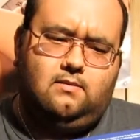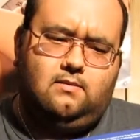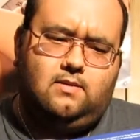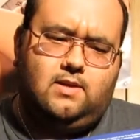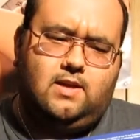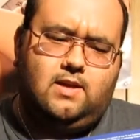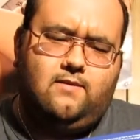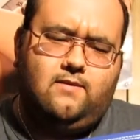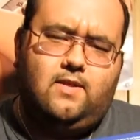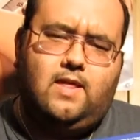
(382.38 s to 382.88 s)

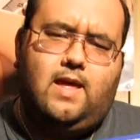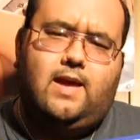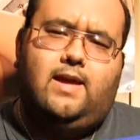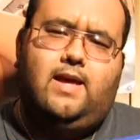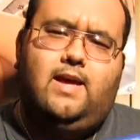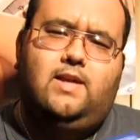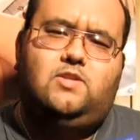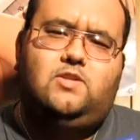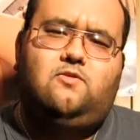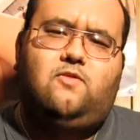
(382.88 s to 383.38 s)
think of it like
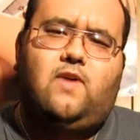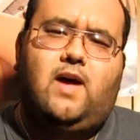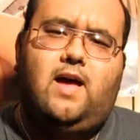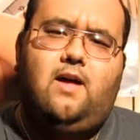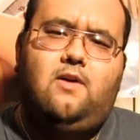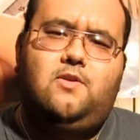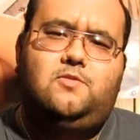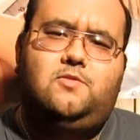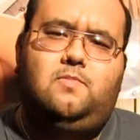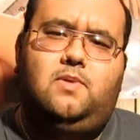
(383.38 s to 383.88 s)

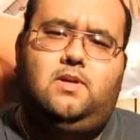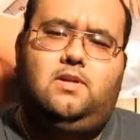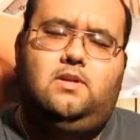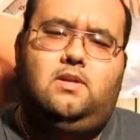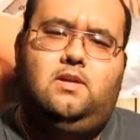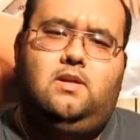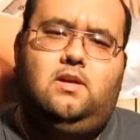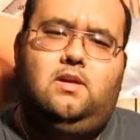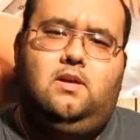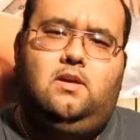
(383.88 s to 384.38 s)
X-Files, but
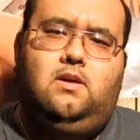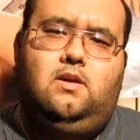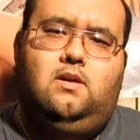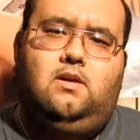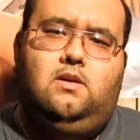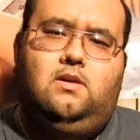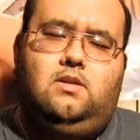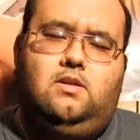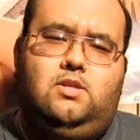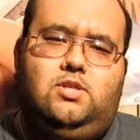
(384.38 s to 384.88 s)

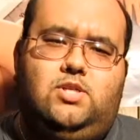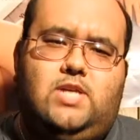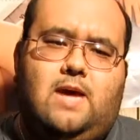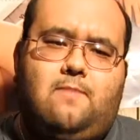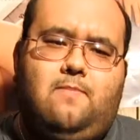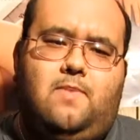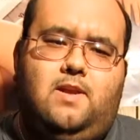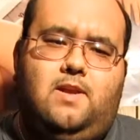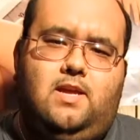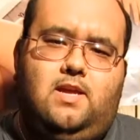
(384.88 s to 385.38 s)

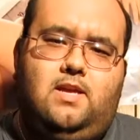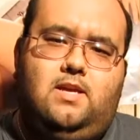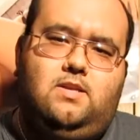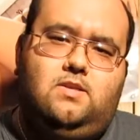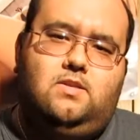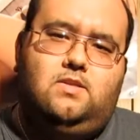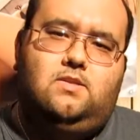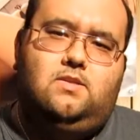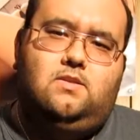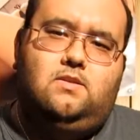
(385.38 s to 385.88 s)

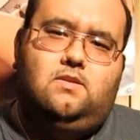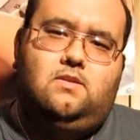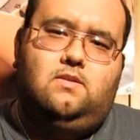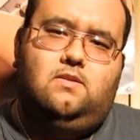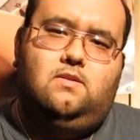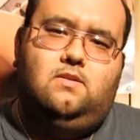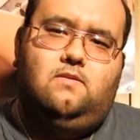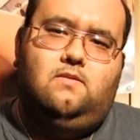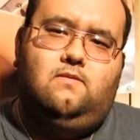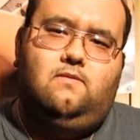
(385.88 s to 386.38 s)
Japanese
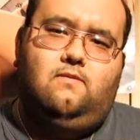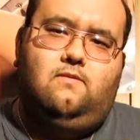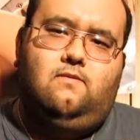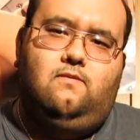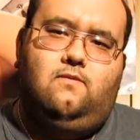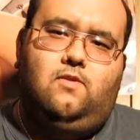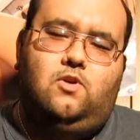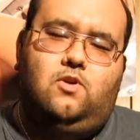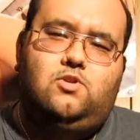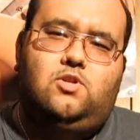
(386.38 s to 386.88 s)

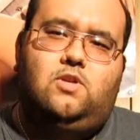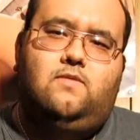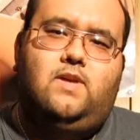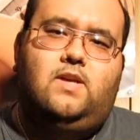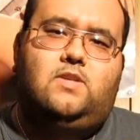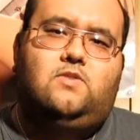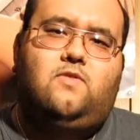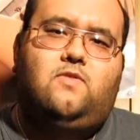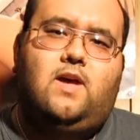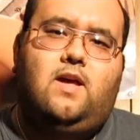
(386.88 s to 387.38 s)
version of
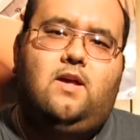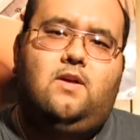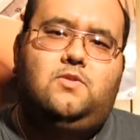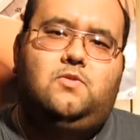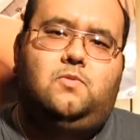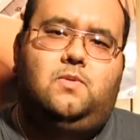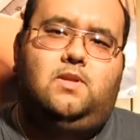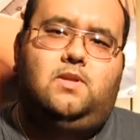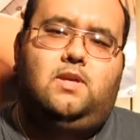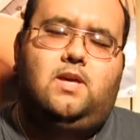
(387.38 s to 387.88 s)

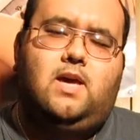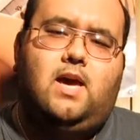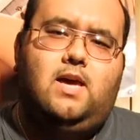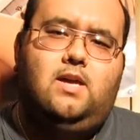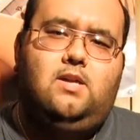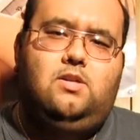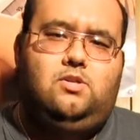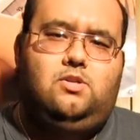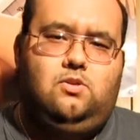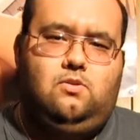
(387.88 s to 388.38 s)
X-Files with
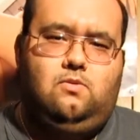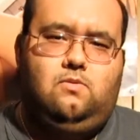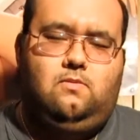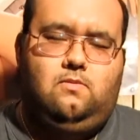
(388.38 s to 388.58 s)
kaiju.